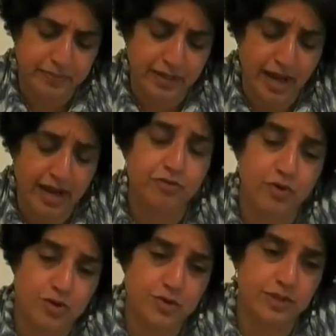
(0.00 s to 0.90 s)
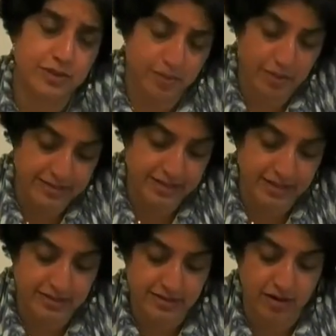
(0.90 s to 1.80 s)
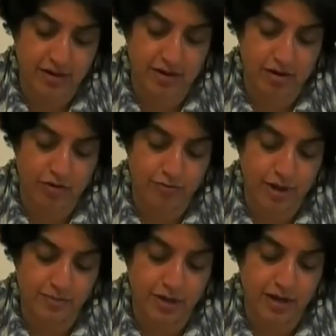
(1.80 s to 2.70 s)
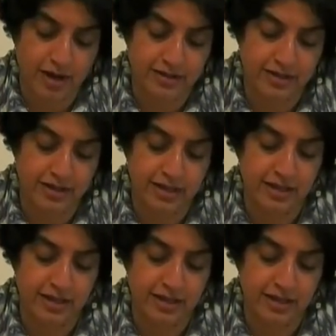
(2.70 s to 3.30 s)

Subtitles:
And of course, with the blessings of Mahatma Gandhi.